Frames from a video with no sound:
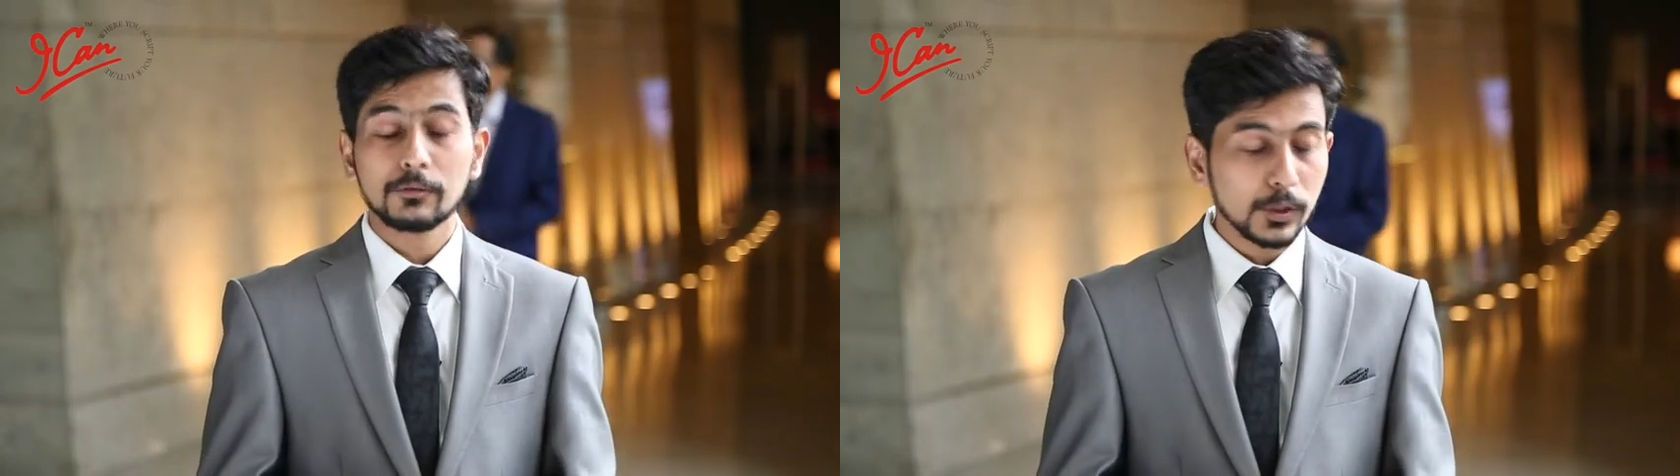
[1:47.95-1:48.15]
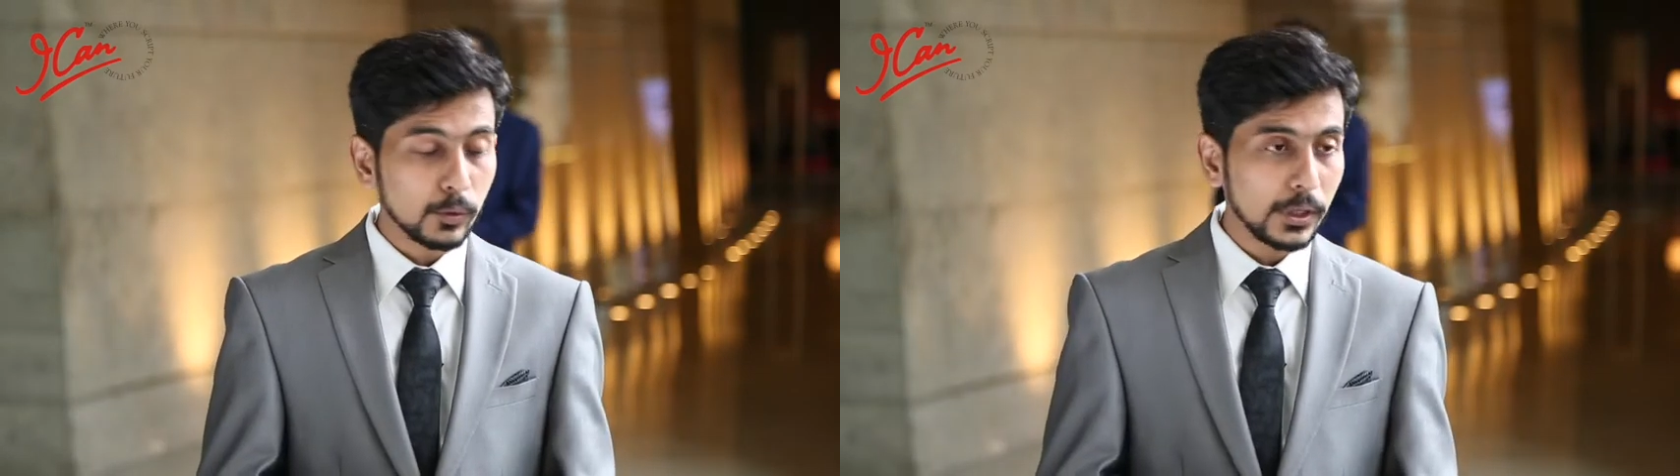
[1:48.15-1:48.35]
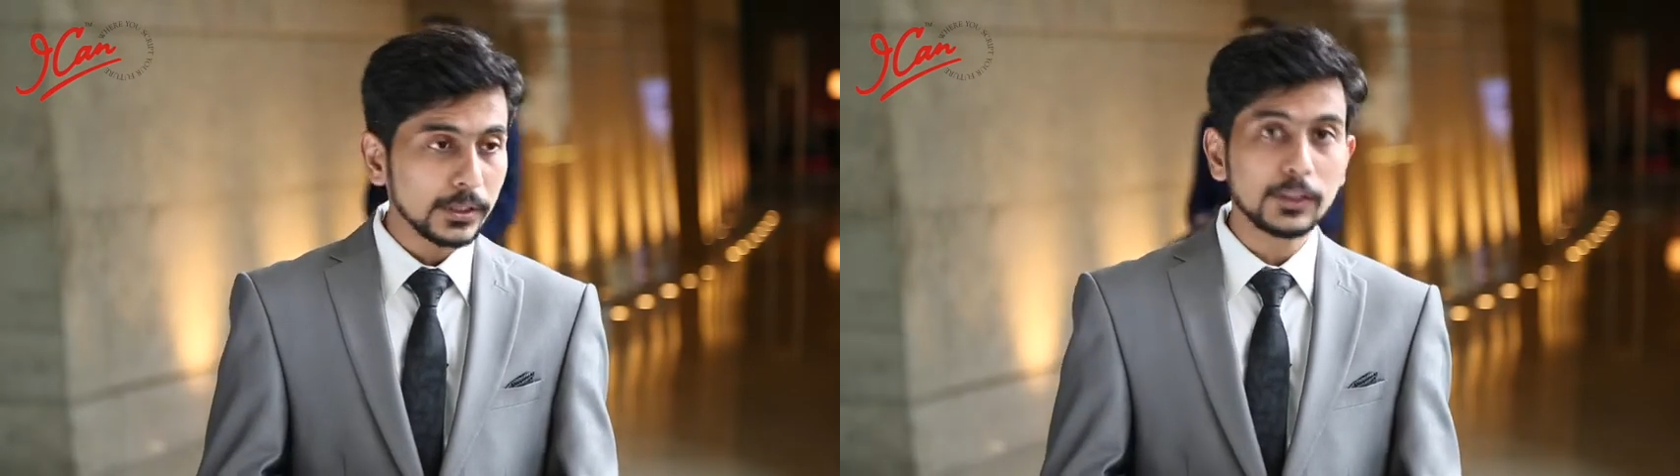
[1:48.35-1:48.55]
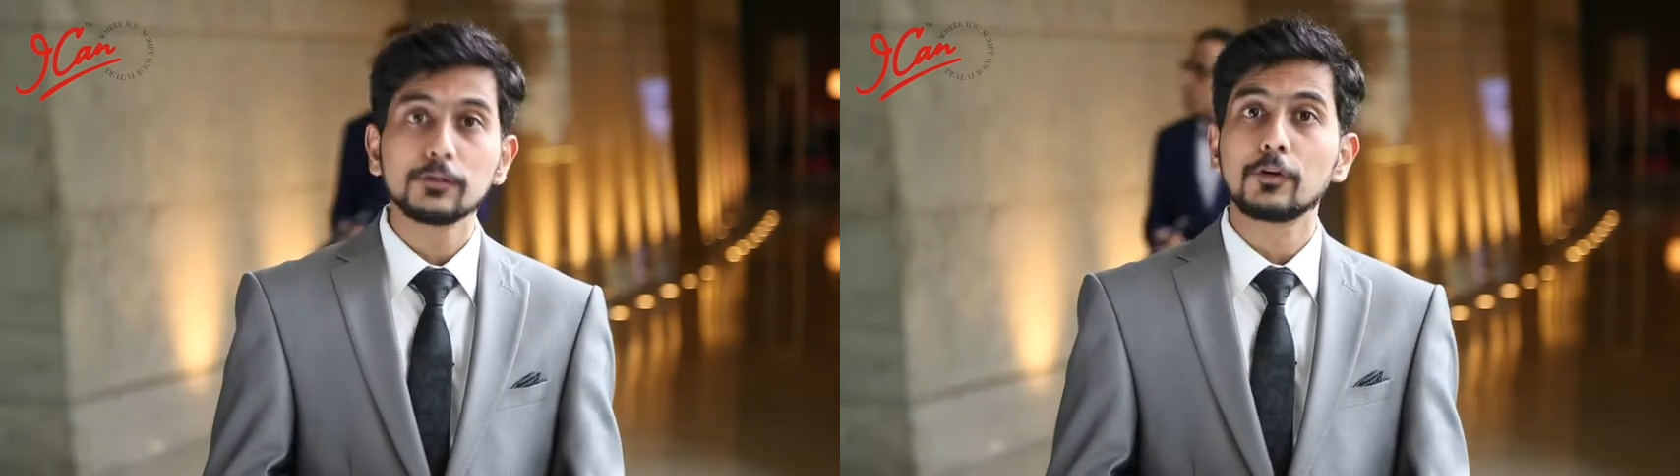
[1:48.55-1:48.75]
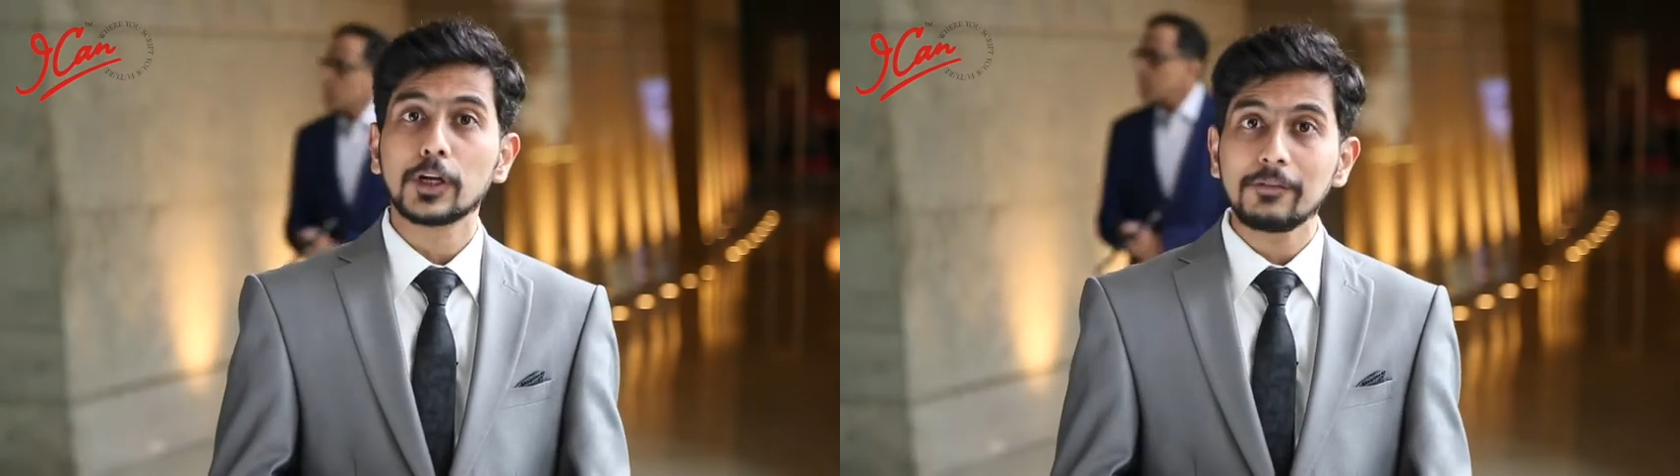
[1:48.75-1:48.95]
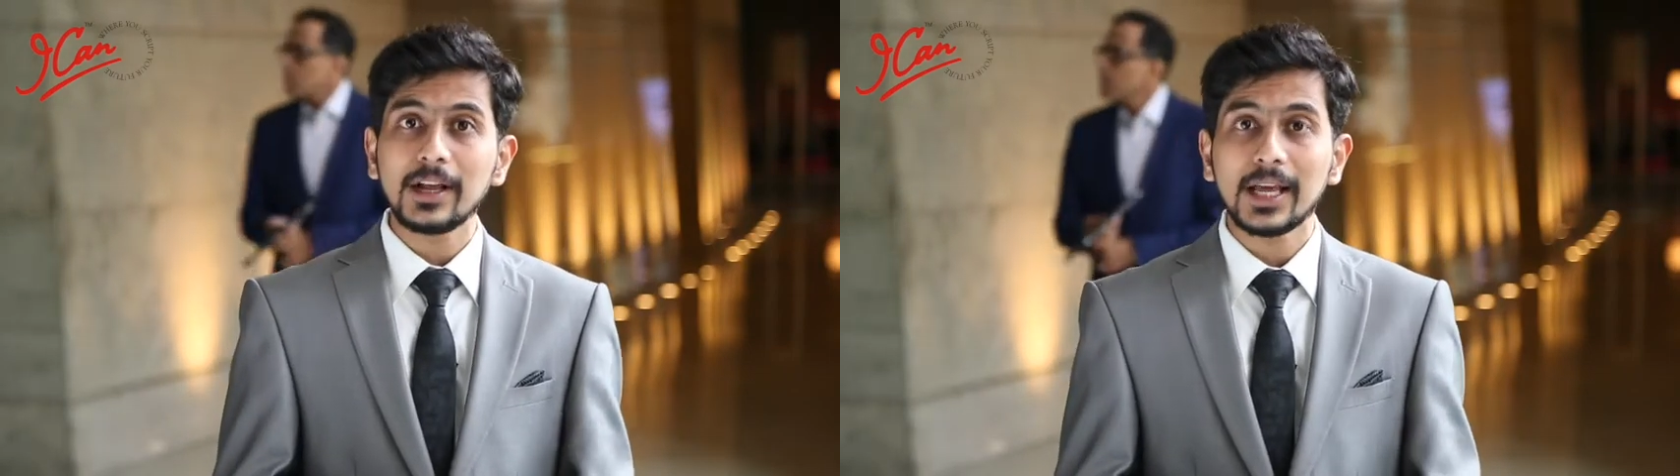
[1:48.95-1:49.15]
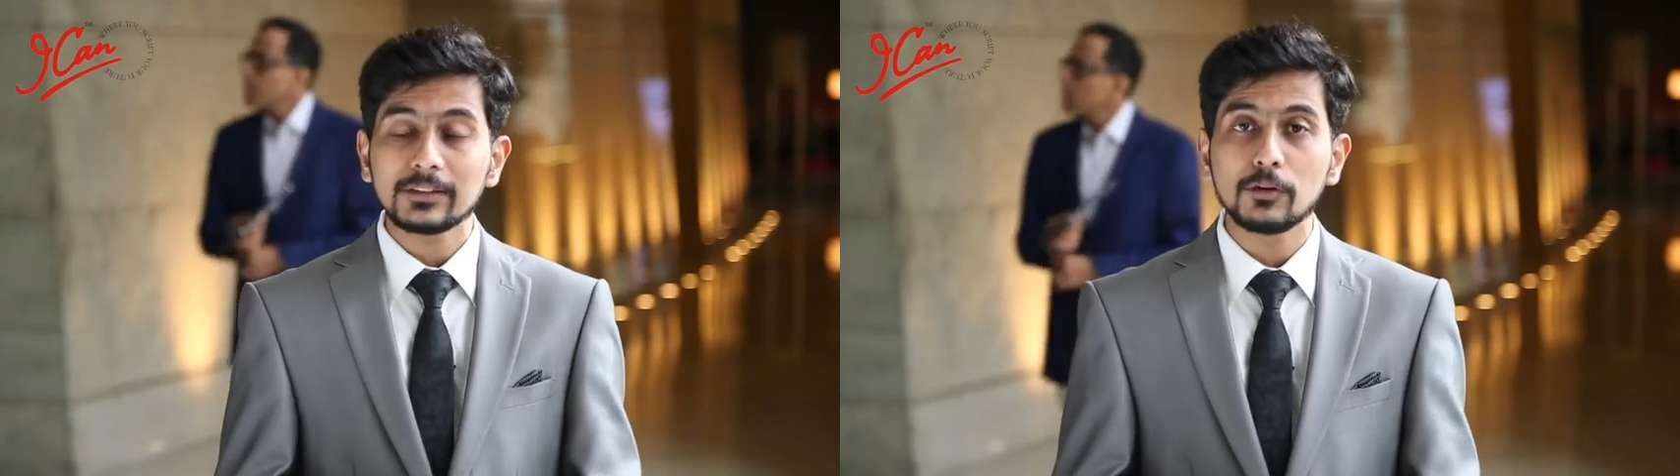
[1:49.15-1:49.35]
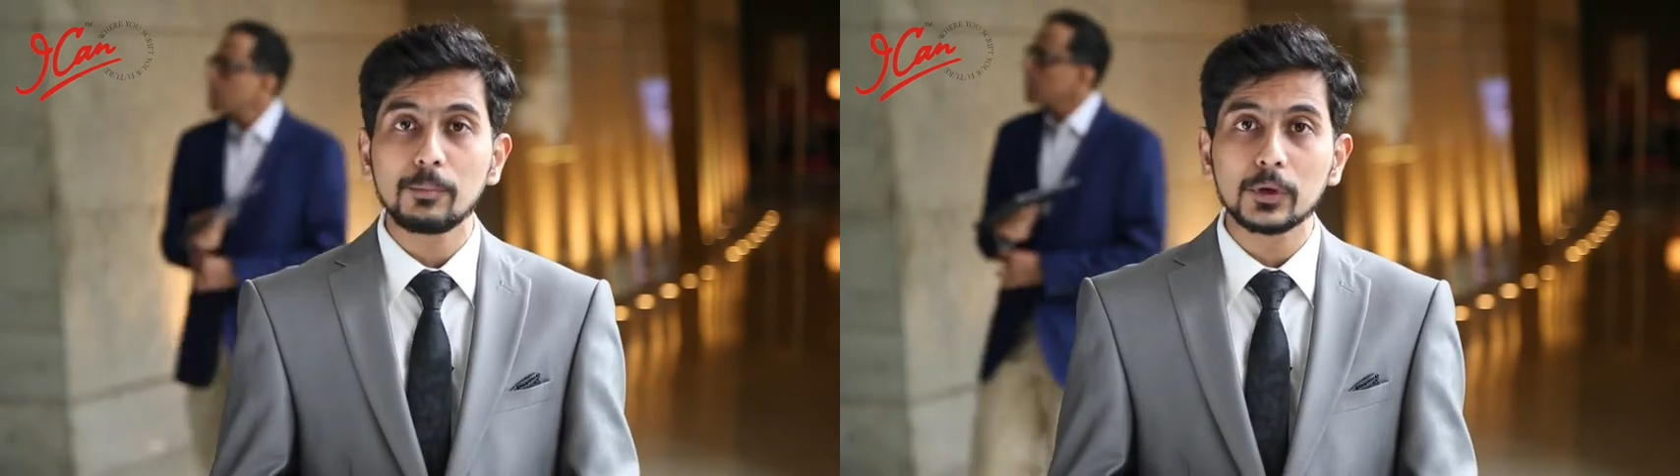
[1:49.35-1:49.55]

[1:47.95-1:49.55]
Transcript: We could achieve 45 lakhs of